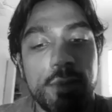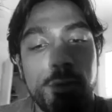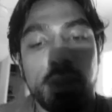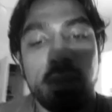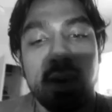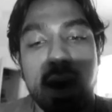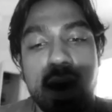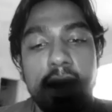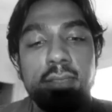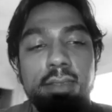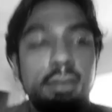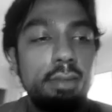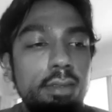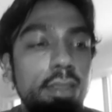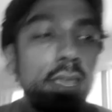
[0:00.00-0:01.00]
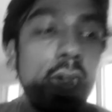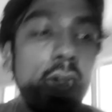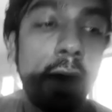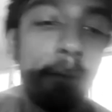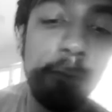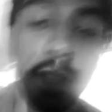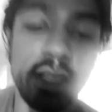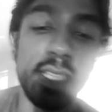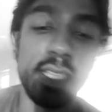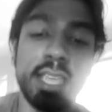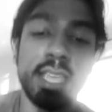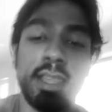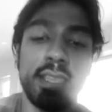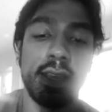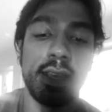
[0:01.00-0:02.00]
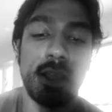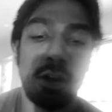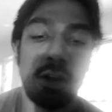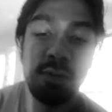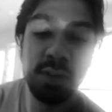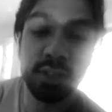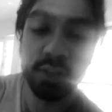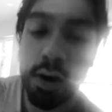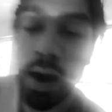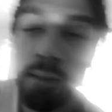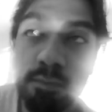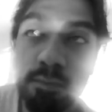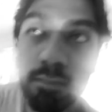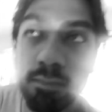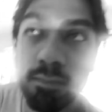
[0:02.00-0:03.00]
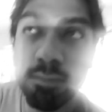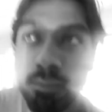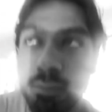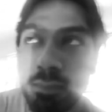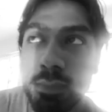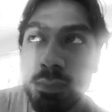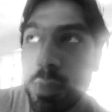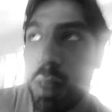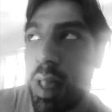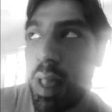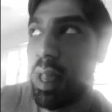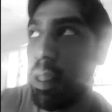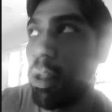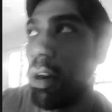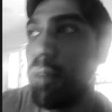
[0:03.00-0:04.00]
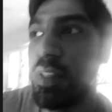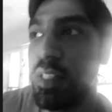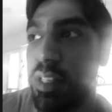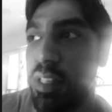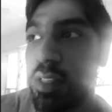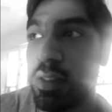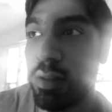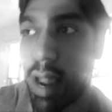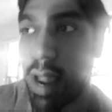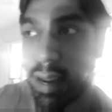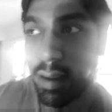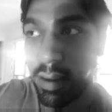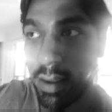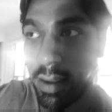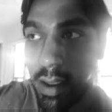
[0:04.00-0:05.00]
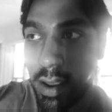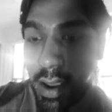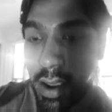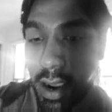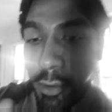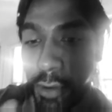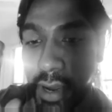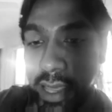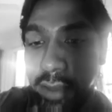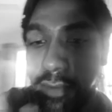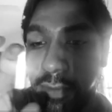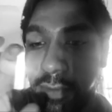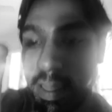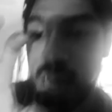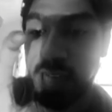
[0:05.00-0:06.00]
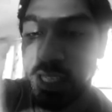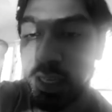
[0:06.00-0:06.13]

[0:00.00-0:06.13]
with cars, with detailing, a lot of it's hype. Like a lot of it's just like a really flashy